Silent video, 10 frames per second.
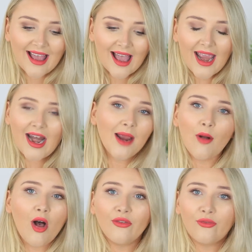And I'm
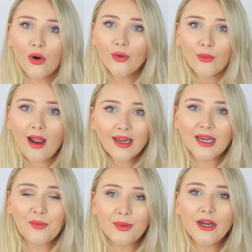all for
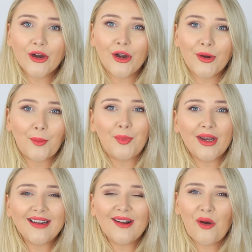rocking a beard,
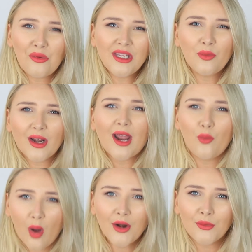but only when I
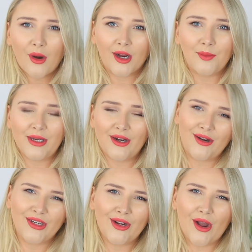want to rock a
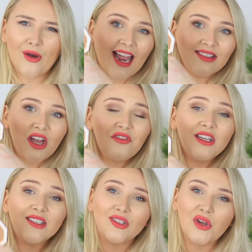beard, you know? I love
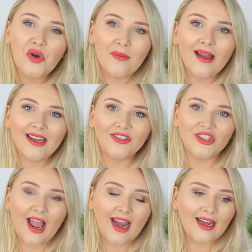this so
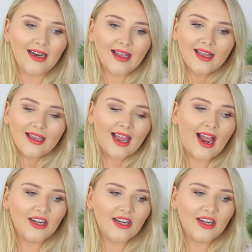much. I